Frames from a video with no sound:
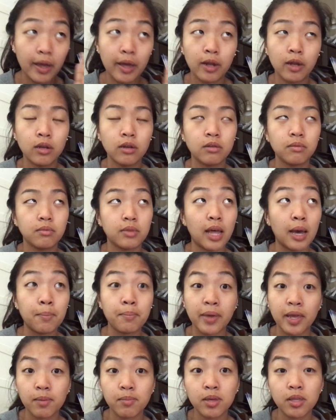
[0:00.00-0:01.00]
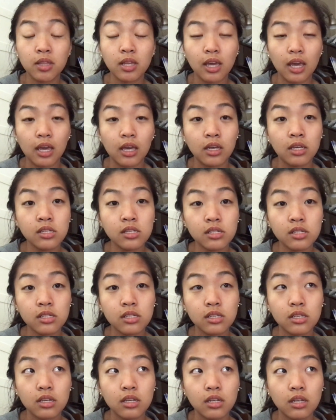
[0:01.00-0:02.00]
And that may be the case,
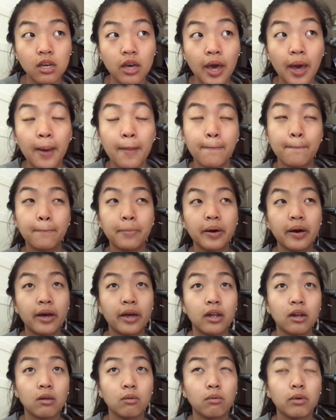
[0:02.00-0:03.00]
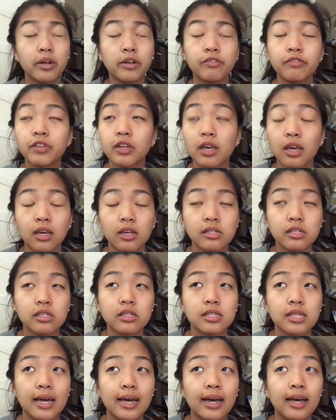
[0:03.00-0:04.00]
but what if the case
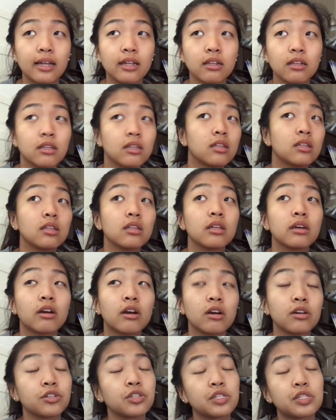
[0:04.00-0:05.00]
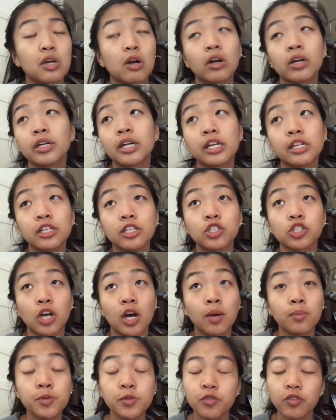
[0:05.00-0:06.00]
is that there just aren't any
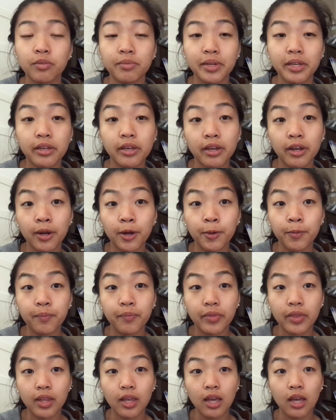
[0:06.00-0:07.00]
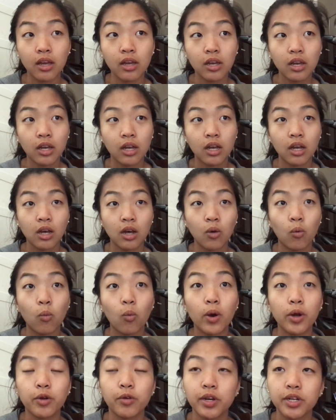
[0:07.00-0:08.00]
jobs for me here?
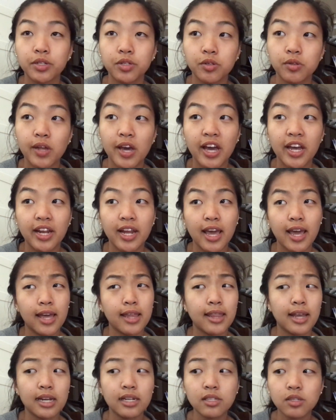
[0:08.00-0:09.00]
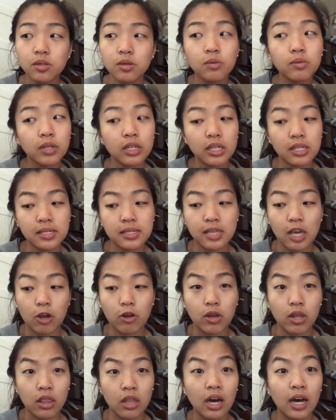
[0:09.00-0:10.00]
What do I do then? And that's a really
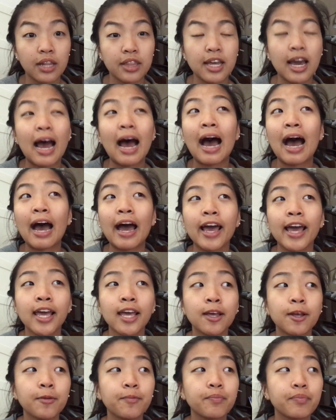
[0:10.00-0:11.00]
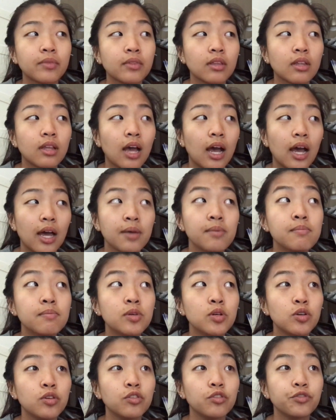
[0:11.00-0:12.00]
scary thought, that I
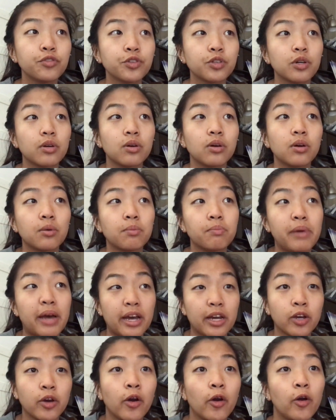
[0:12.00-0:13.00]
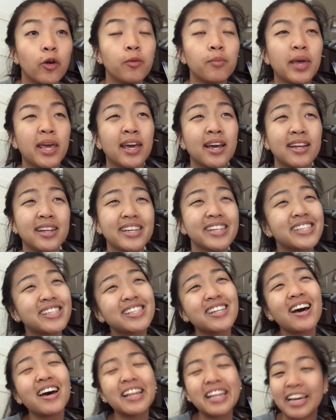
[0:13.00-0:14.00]
moved back home, and it's
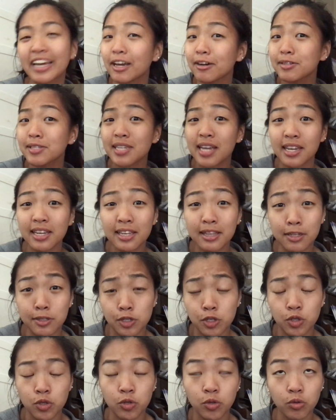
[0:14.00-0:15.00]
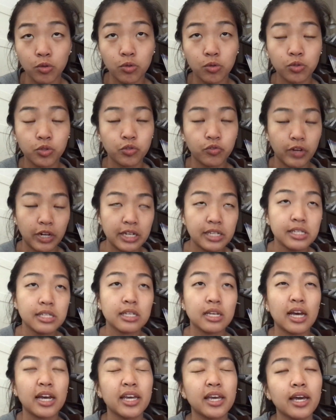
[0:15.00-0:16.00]
not like I was taking this huge
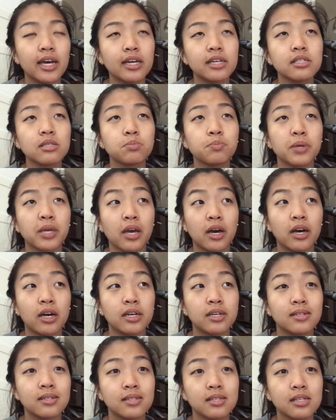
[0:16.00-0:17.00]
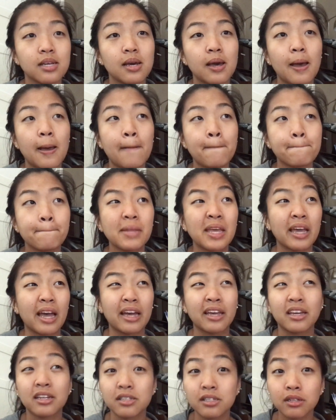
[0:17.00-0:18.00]
risk, I guess, because like
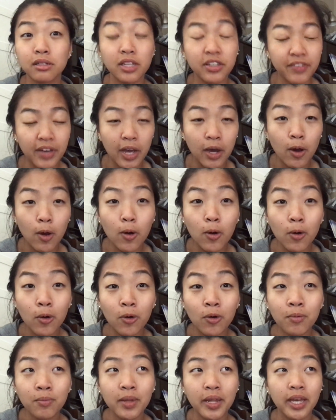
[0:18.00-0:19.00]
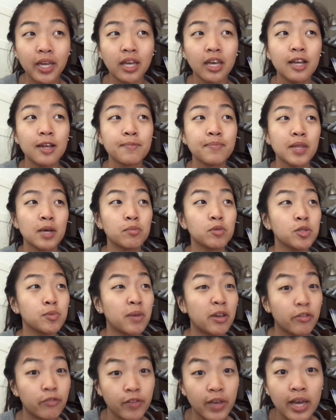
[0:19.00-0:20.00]
I get to live at home, like I'm with
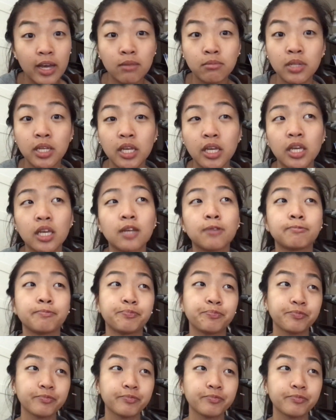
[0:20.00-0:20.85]
my family,